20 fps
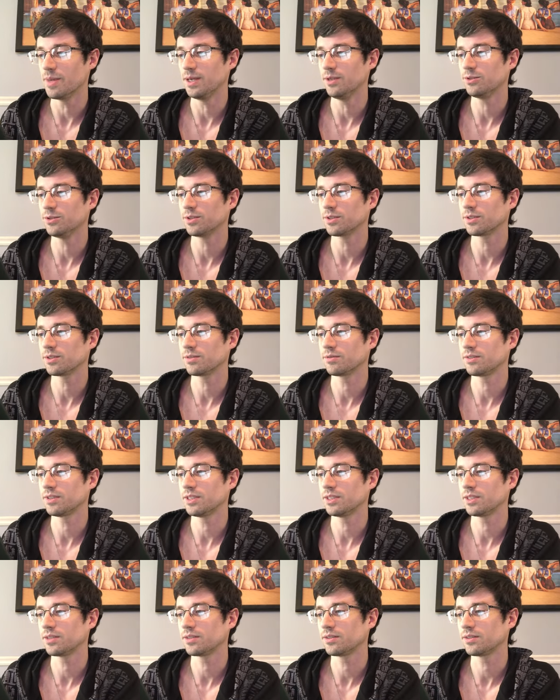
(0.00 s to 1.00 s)
matrix of
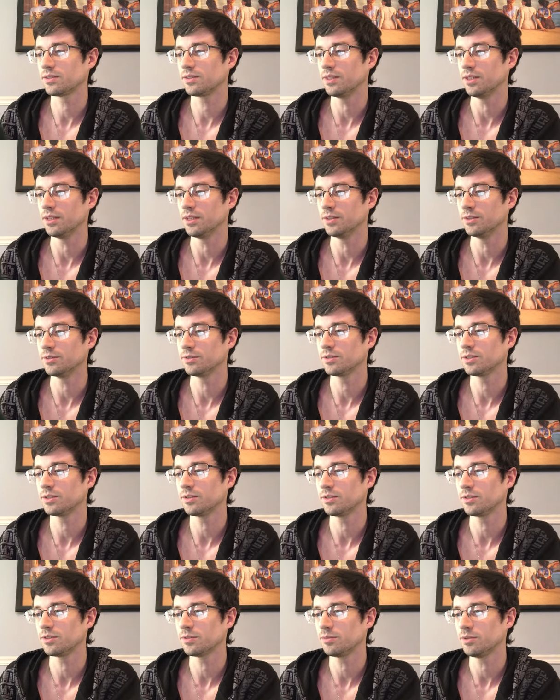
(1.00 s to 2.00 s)
things you know so
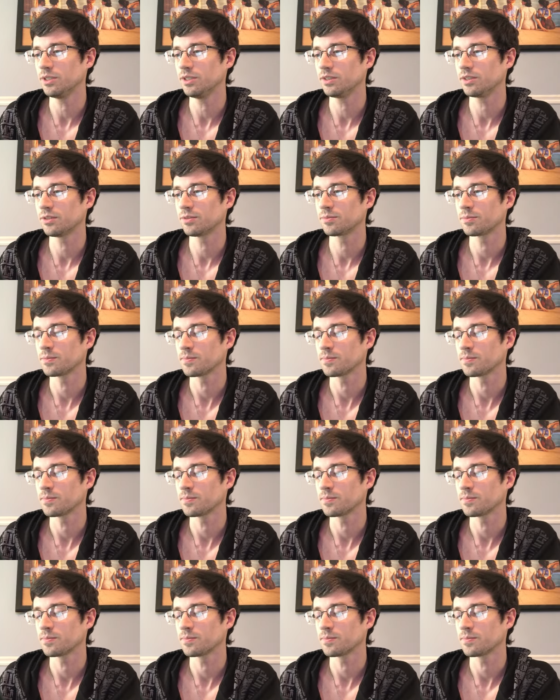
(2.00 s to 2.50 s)
to speak